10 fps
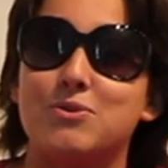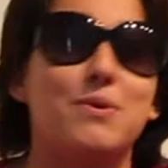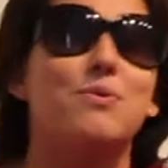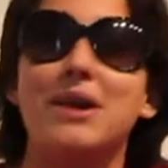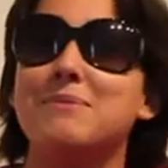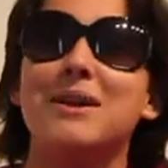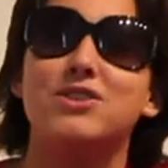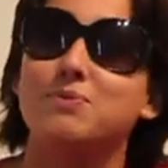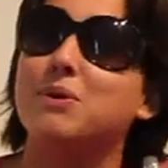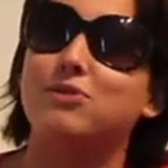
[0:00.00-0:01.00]
you, but what am I
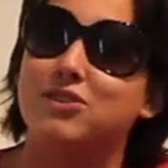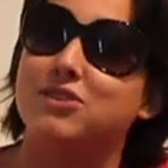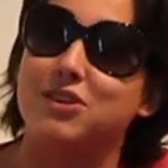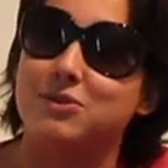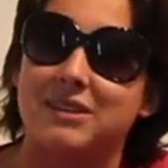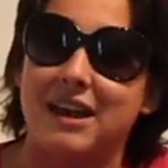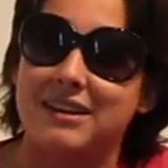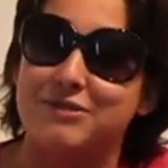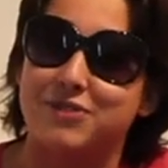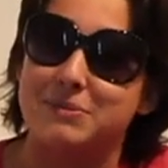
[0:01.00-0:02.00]
supposed to do with
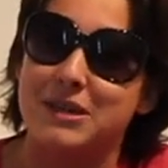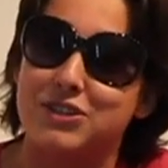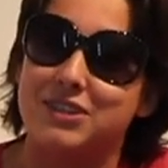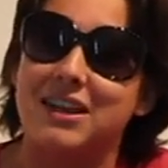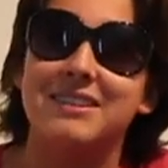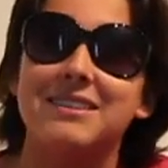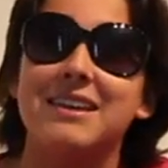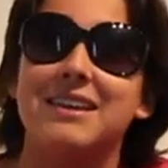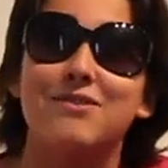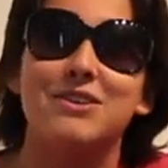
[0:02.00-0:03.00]
that information? That's
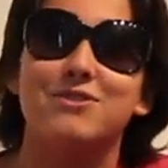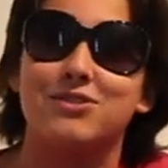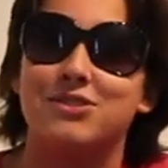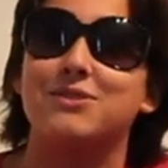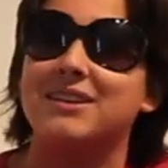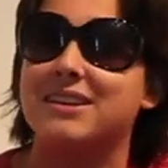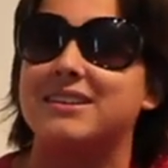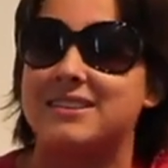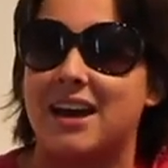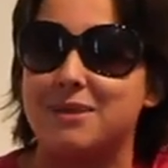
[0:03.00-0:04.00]
like giving your student an
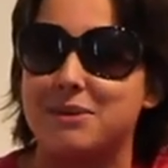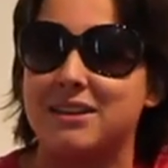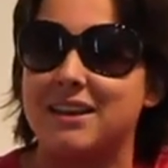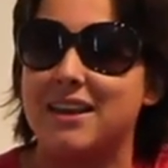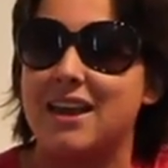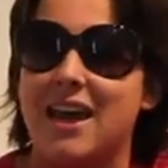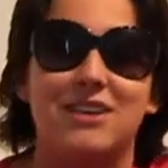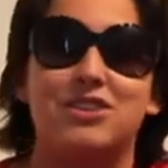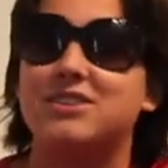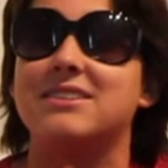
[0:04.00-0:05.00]
assignment
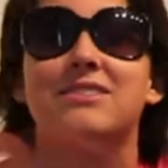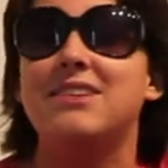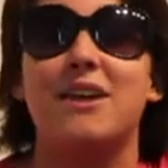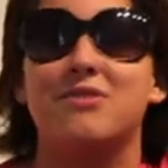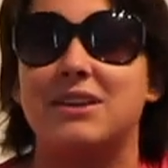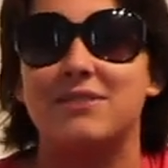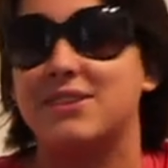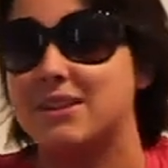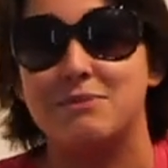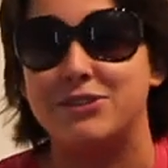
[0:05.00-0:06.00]
and just never
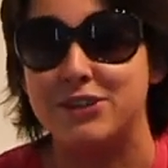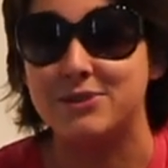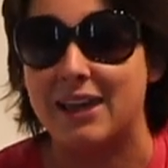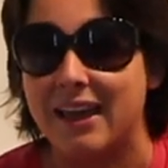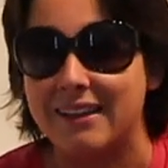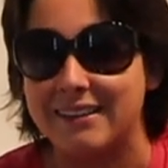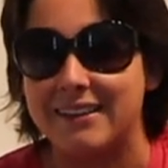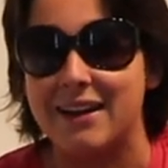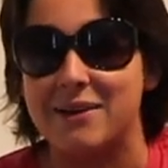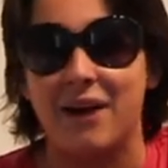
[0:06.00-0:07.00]
giving them a due date.
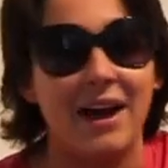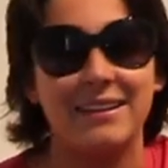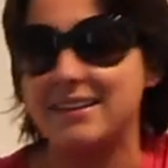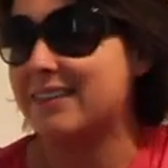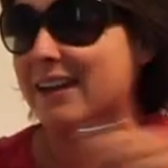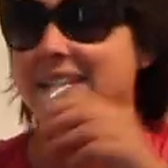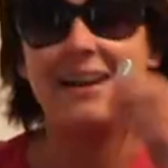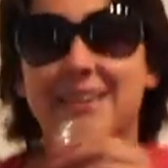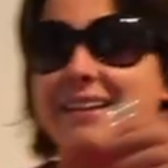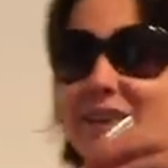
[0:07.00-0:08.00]
You know, I need that
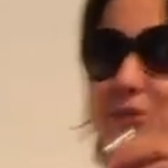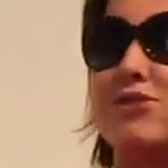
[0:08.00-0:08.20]
kind of like